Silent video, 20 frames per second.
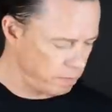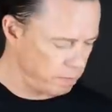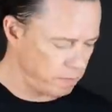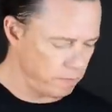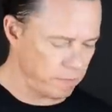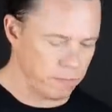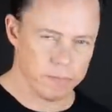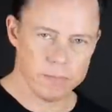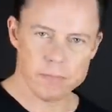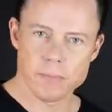
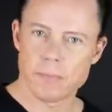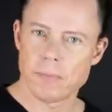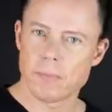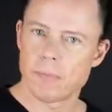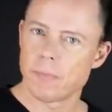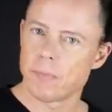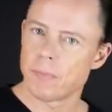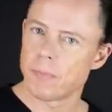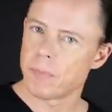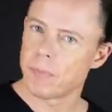
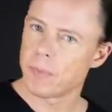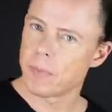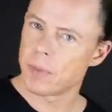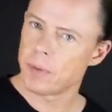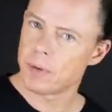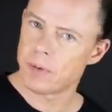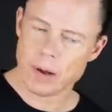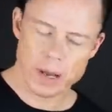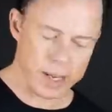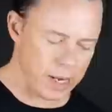
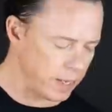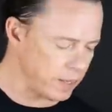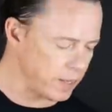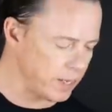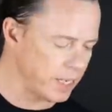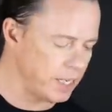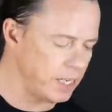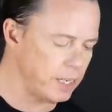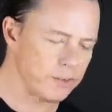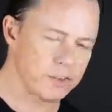All right, in the
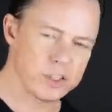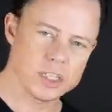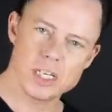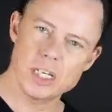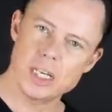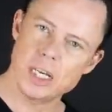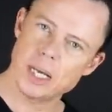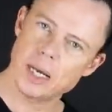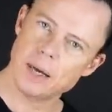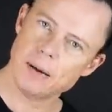key of
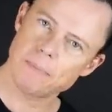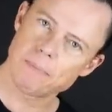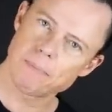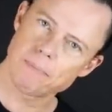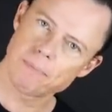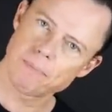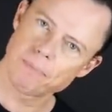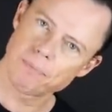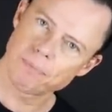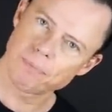C here,
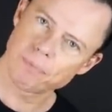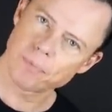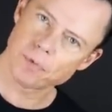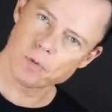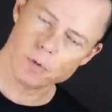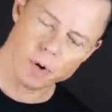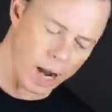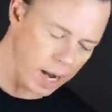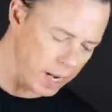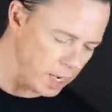
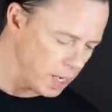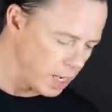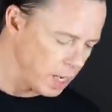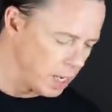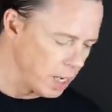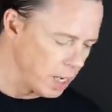all right?